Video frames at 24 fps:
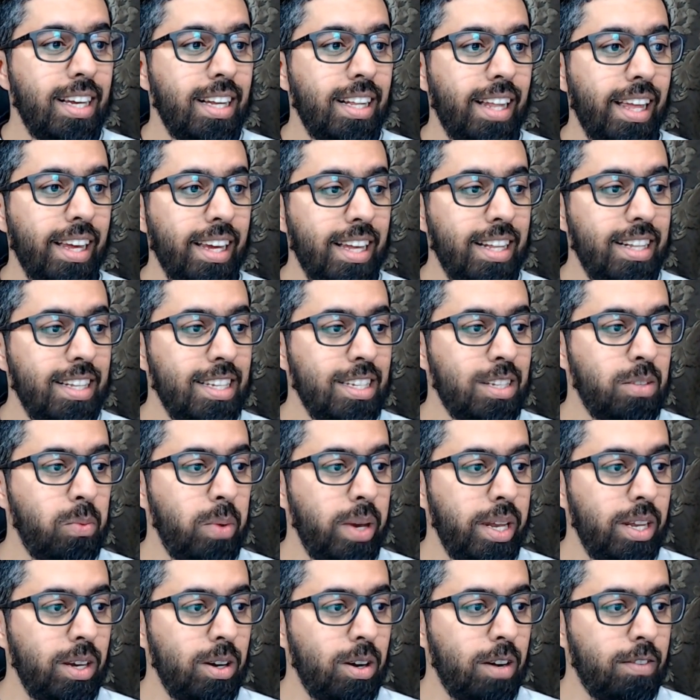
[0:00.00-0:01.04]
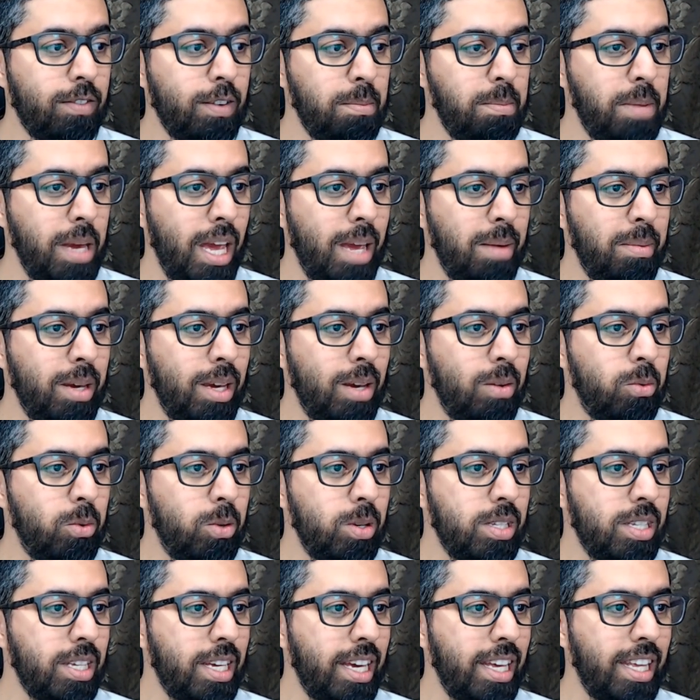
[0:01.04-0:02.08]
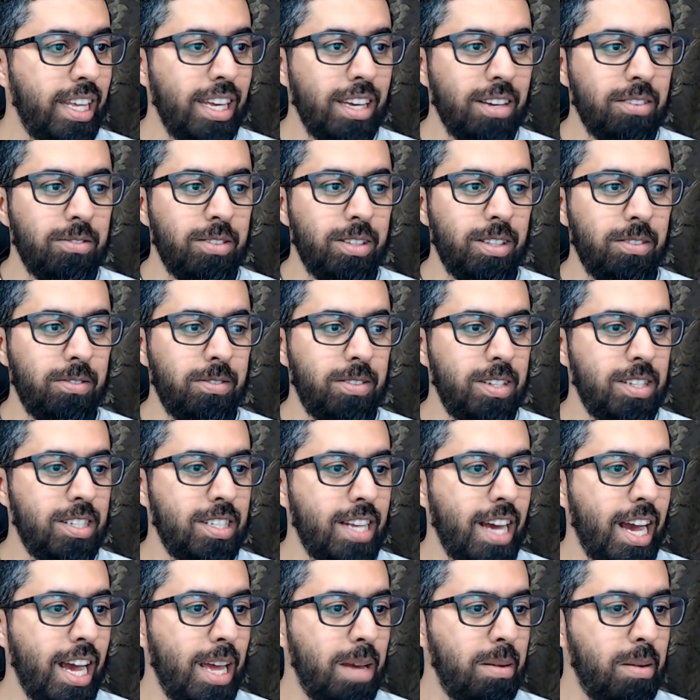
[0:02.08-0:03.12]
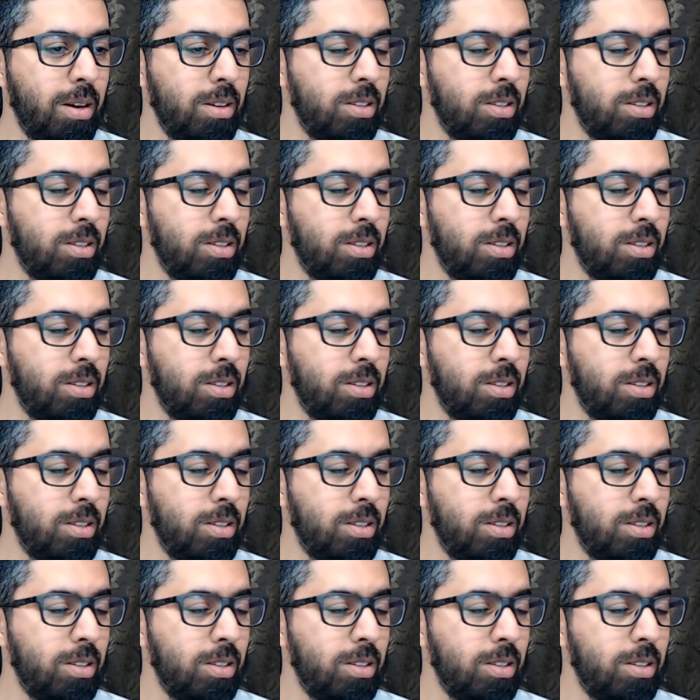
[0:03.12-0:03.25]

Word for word: Like in this video of a baby who is hearing for the first time,